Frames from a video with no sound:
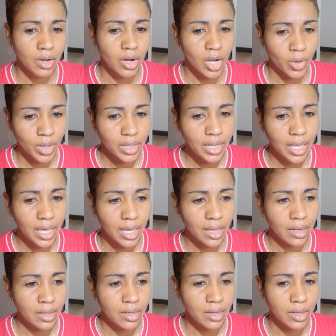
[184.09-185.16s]
Her and
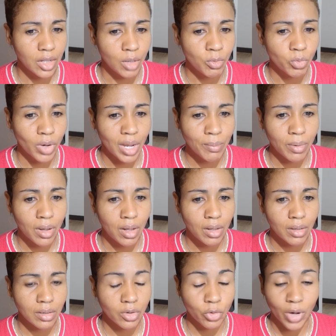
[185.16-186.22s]
Dad helped
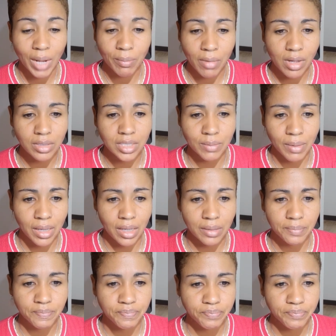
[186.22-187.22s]
Grandma to bed,